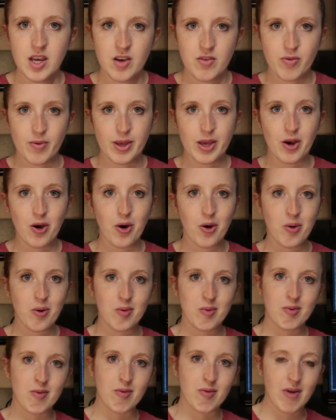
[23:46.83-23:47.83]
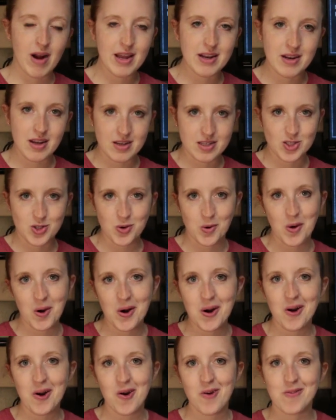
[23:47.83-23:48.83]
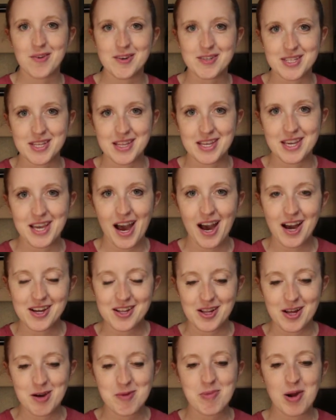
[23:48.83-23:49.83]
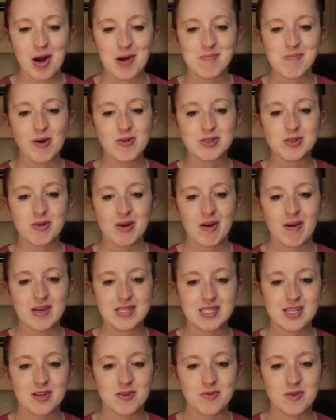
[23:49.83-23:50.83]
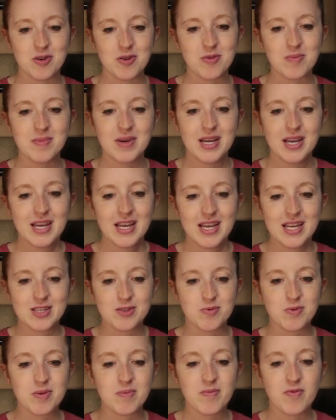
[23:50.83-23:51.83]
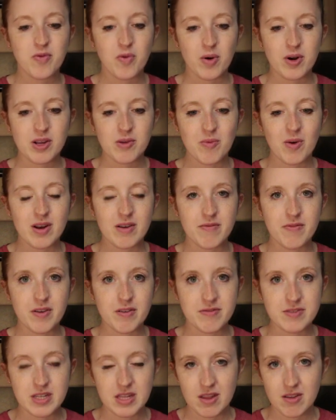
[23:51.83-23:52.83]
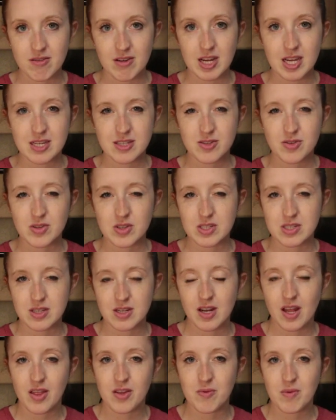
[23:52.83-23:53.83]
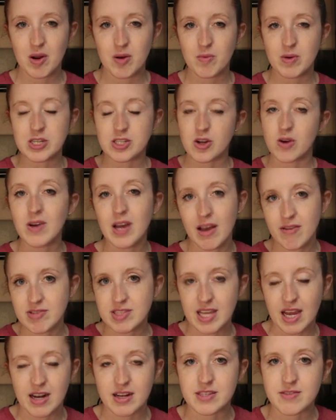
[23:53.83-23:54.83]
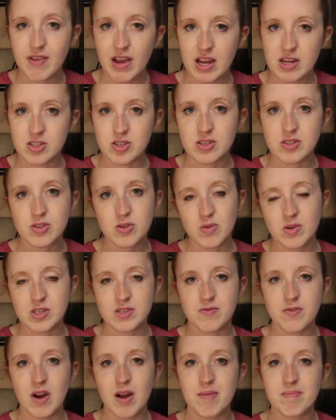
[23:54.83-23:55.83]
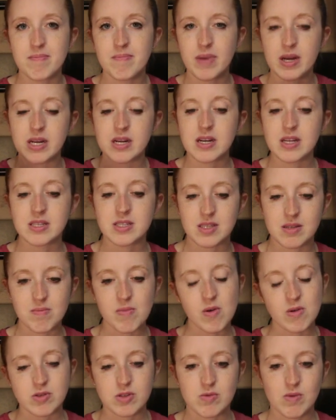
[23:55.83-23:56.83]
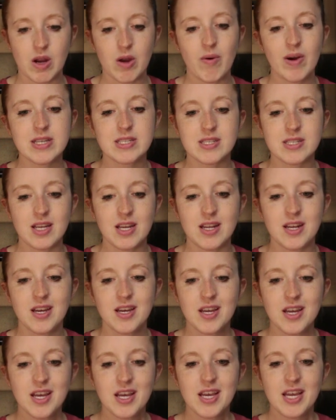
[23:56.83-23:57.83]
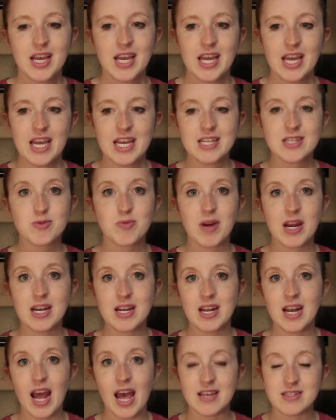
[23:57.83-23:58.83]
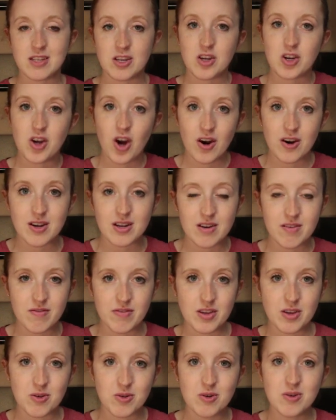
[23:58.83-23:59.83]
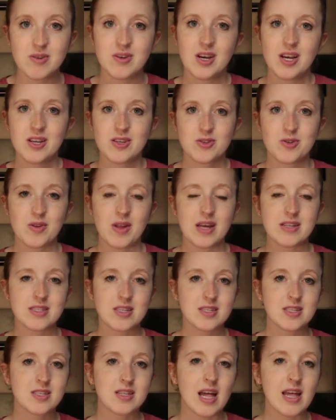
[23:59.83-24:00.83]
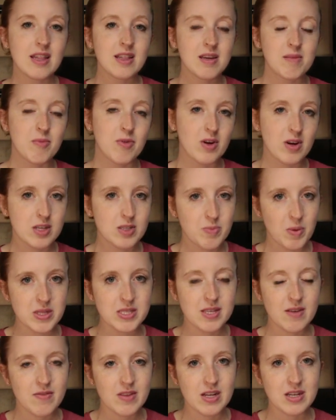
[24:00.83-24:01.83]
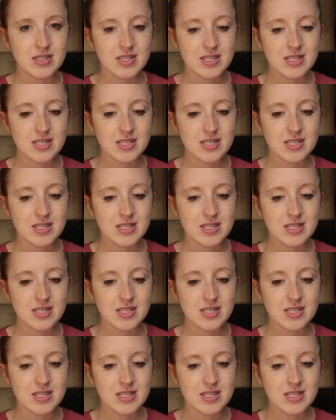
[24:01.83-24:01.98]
If we go right next door over to the yacht club, our most requested room is room 4153. So this is another one we don't have satisfaction scores from, but it is the most requested. It's rated as a garden view, so that's slightly more expensive than